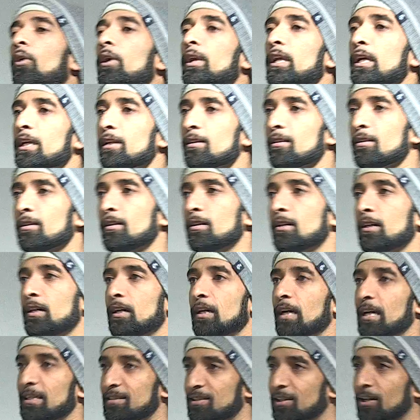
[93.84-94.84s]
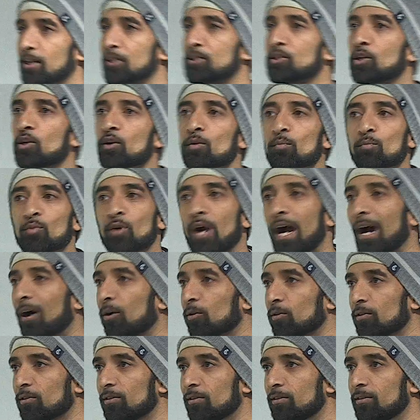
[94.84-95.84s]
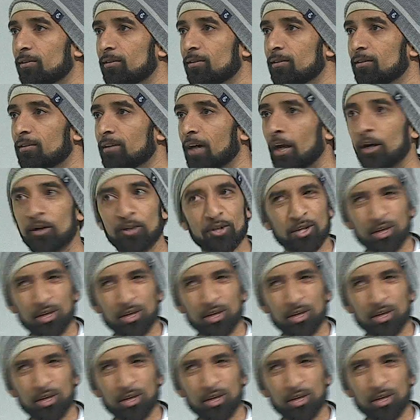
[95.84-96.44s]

it in? It's going to turn brown. And are you